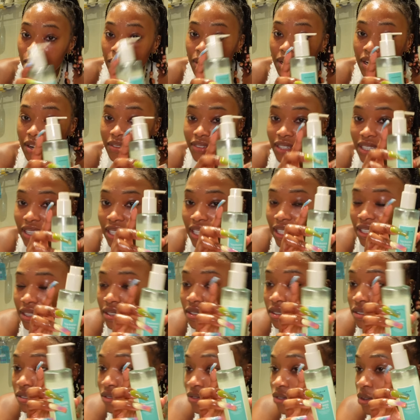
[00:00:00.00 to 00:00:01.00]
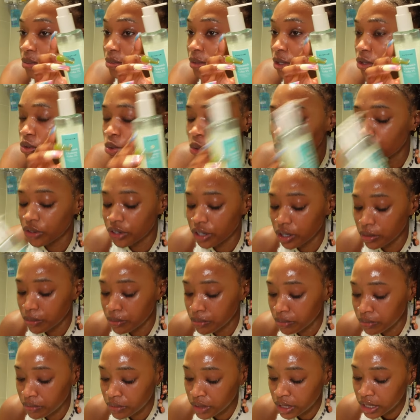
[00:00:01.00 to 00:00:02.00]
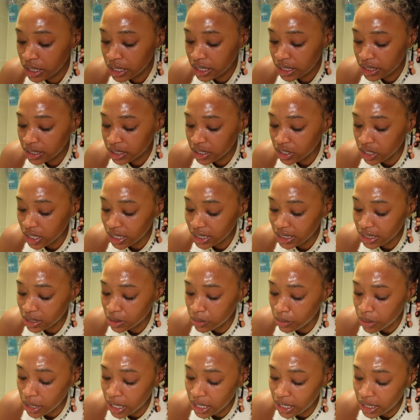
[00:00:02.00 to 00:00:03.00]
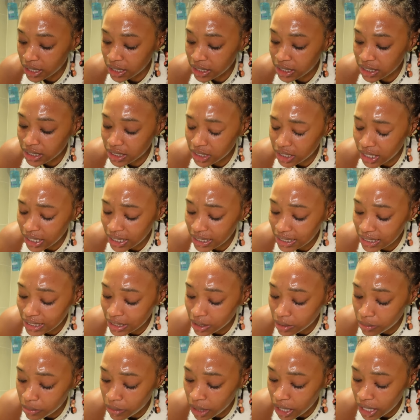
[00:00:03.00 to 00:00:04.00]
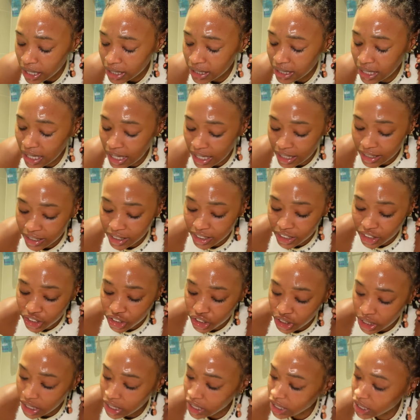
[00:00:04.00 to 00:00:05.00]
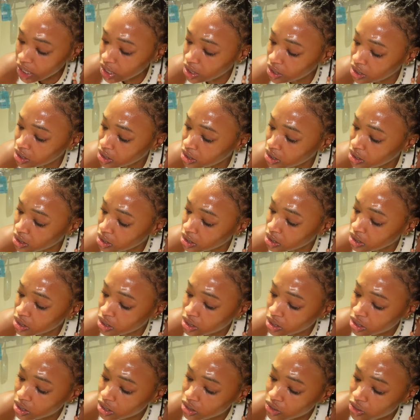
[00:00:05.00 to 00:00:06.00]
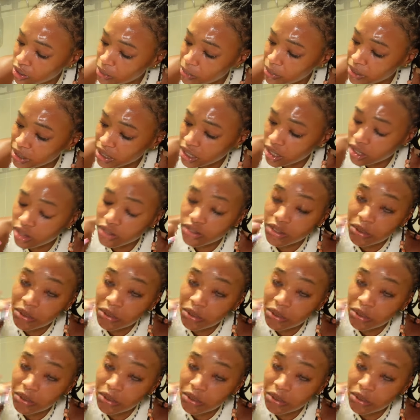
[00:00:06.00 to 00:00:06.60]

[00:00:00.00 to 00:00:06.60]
been loving this from Natorium. It's a niacinamide cleansing jelly. 3%